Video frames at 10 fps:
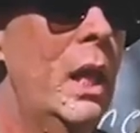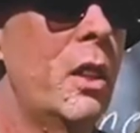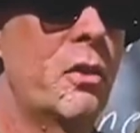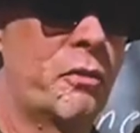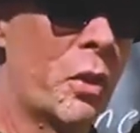
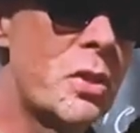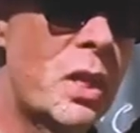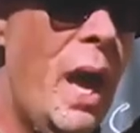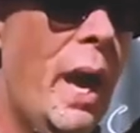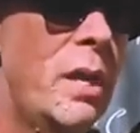The
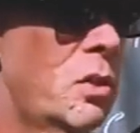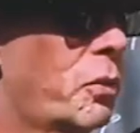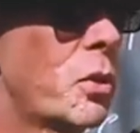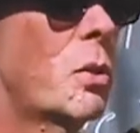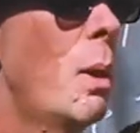first guys, the
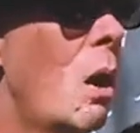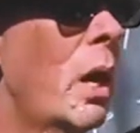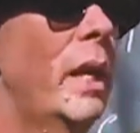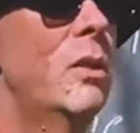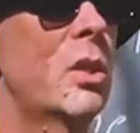first
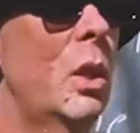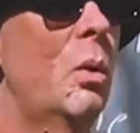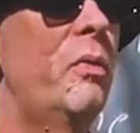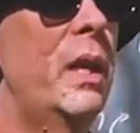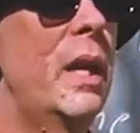Americans to go
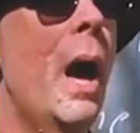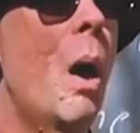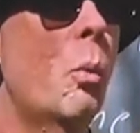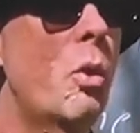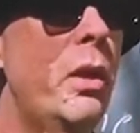to
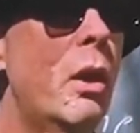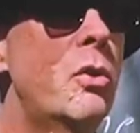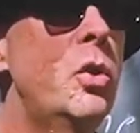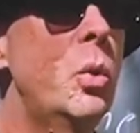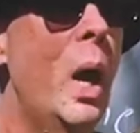Vietnam were there
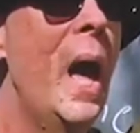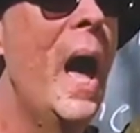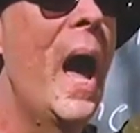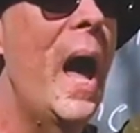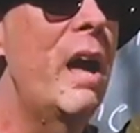to
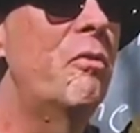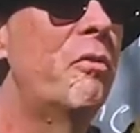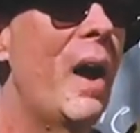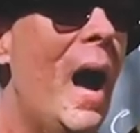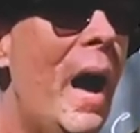
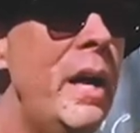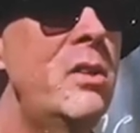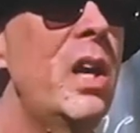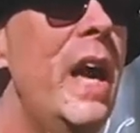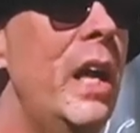
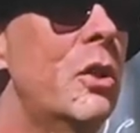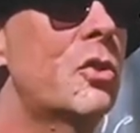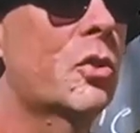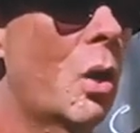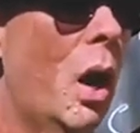advise and
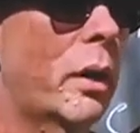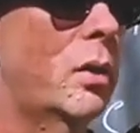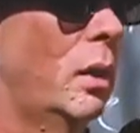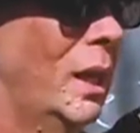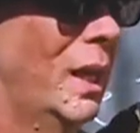
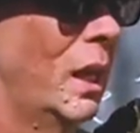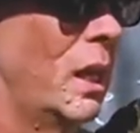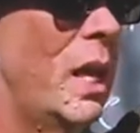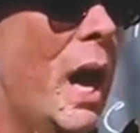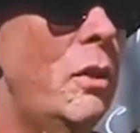instruct,
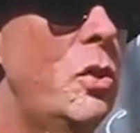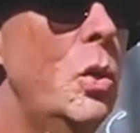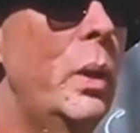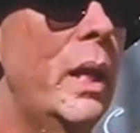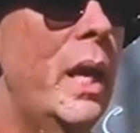not
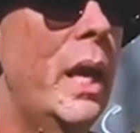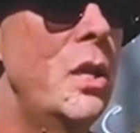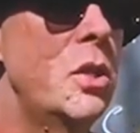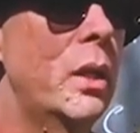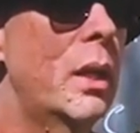to
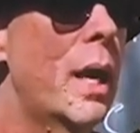engage in